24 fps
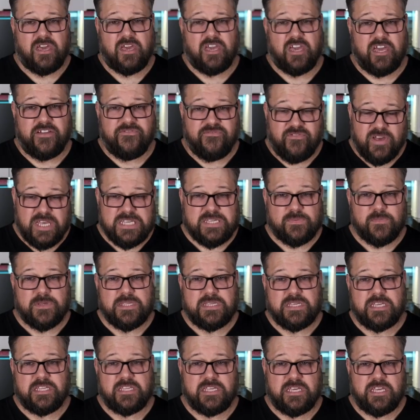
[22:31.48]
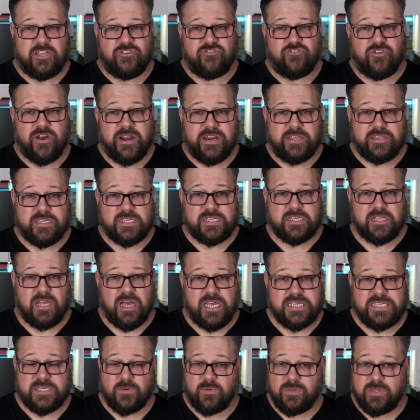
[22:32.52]
Investments into integrating the
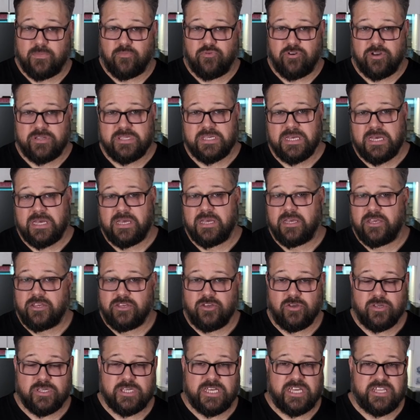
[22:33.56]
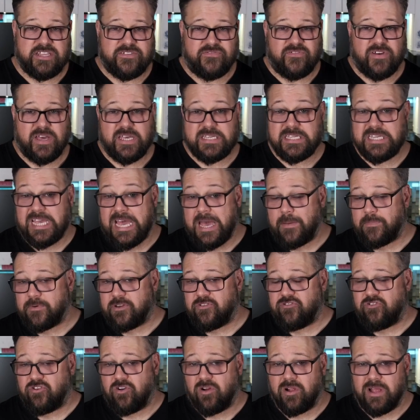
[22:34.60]
slicer with the printer, user interface, app
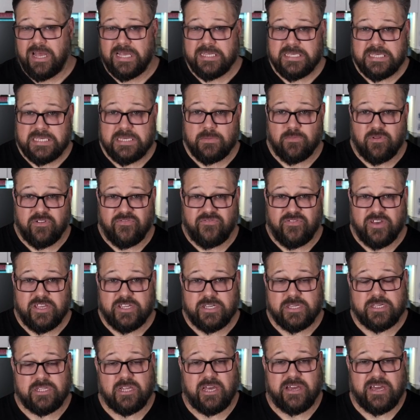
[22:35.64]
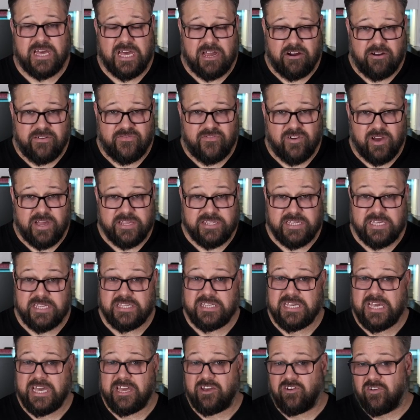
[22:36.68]
control, and simple features like RFID
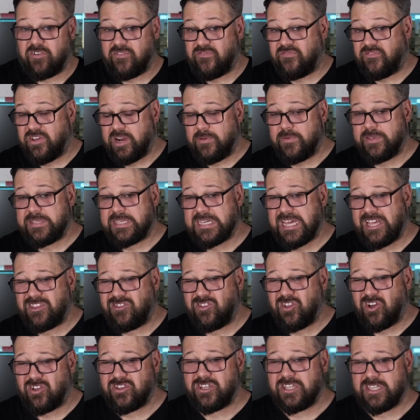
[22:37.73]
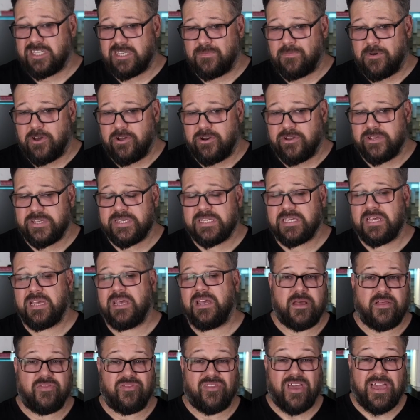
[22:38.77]
tagging on filaments are not just a bonus,
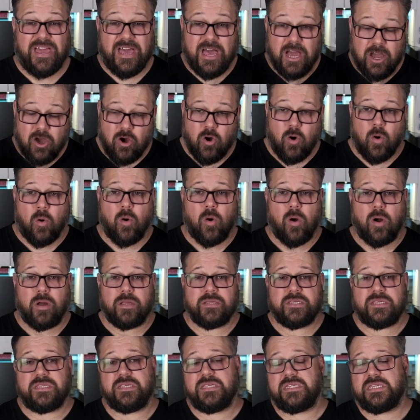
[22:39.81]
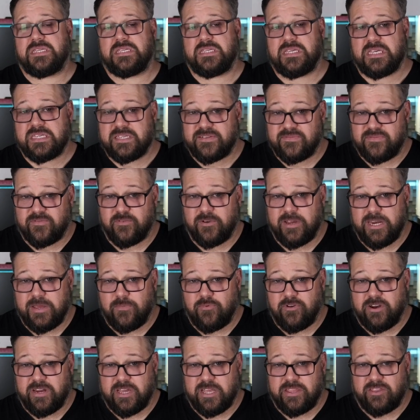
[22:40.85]
they are core to the success of 3D
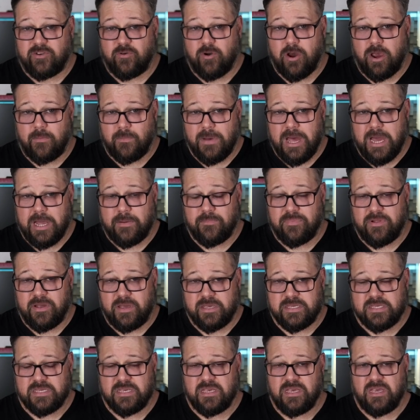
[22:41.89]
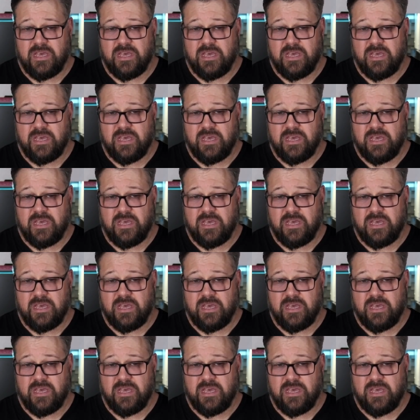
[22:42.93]
printing in the growing marketplace.